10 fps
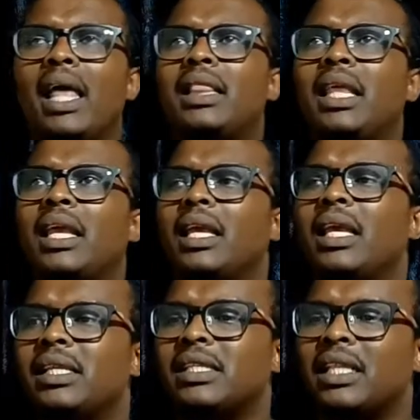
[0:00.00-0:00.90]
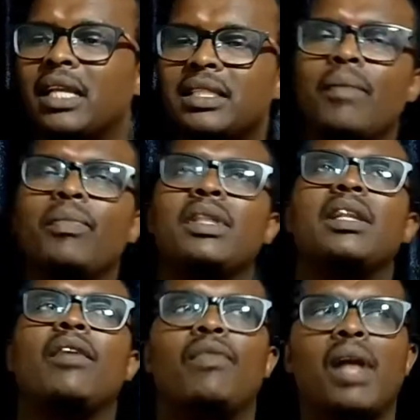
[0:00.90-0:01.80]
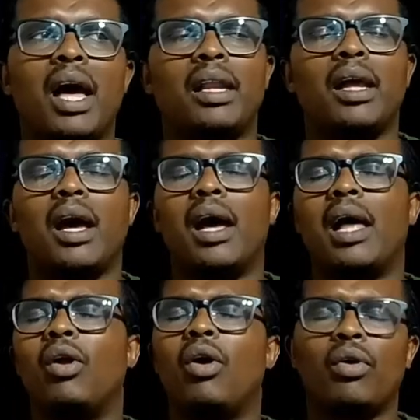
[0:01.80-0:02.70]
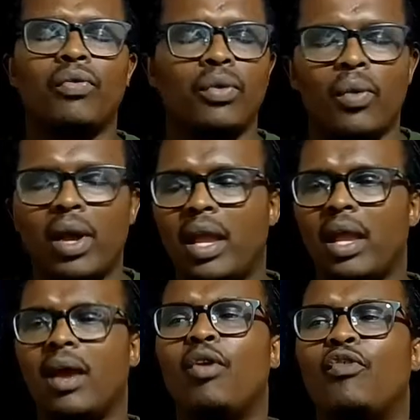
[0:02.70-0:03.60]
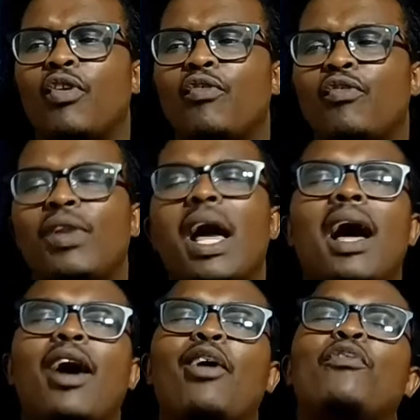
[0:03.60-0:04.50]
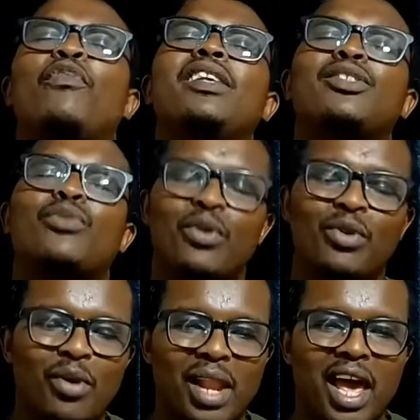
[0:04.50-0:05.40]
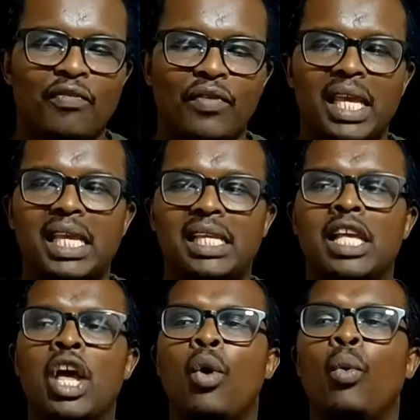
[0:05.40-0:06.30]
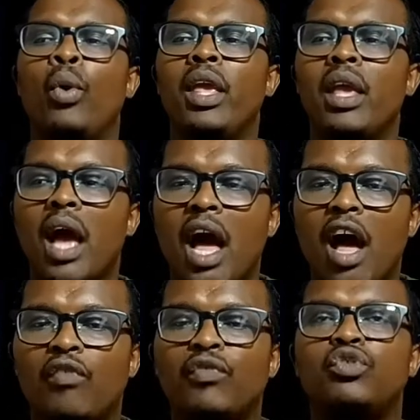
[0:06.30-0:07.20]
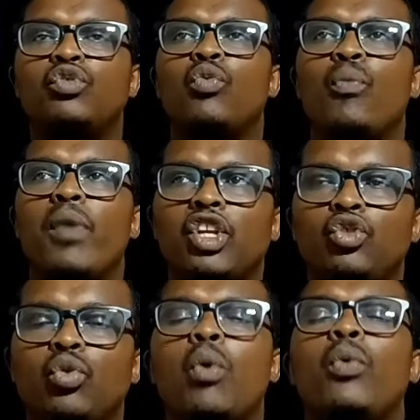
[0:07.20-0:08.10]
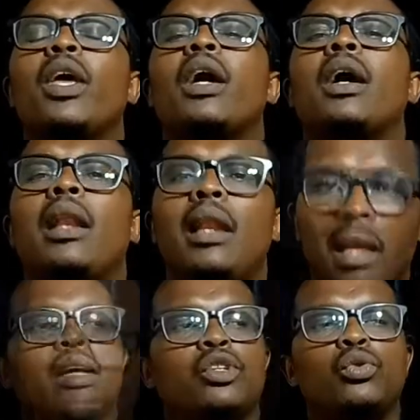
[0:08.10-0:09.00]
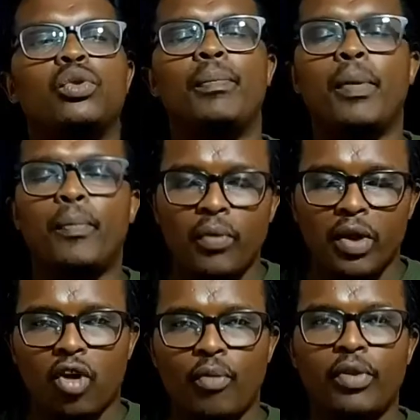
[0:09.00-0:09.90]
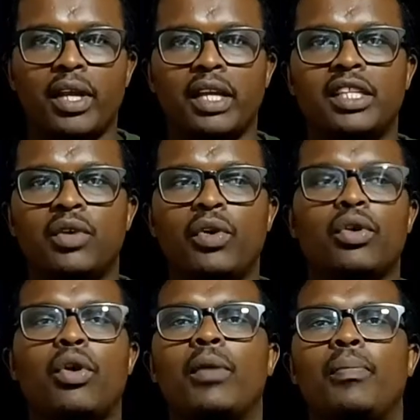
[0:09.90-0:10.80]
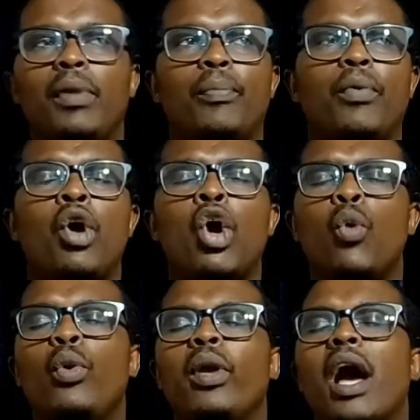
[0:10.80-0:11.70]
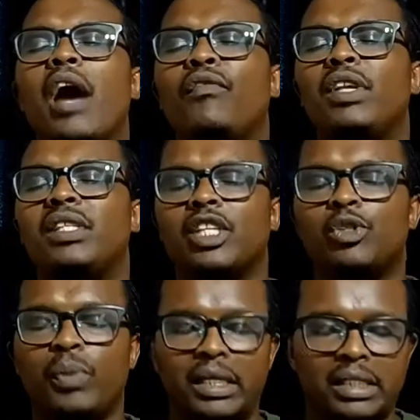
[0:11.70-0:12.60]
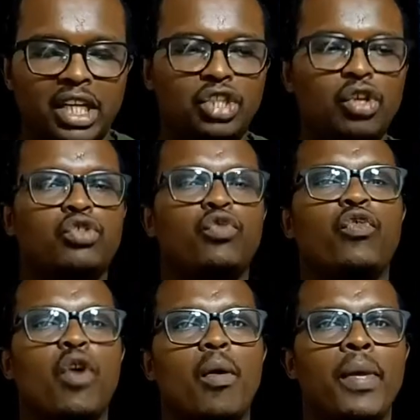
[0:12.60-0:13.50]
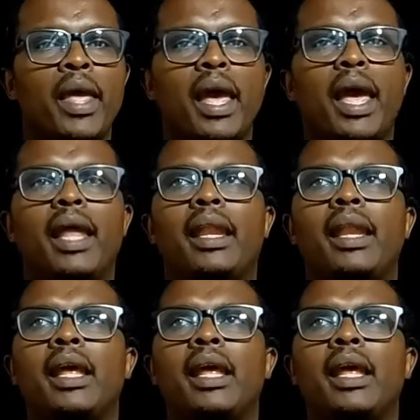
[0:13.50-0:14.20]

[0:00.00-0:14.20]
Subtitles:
thing is, and something that I've learned along the way of this road called life, is we have to make sure we are clear to the people we are communicating with, or the people we have these expectations from, and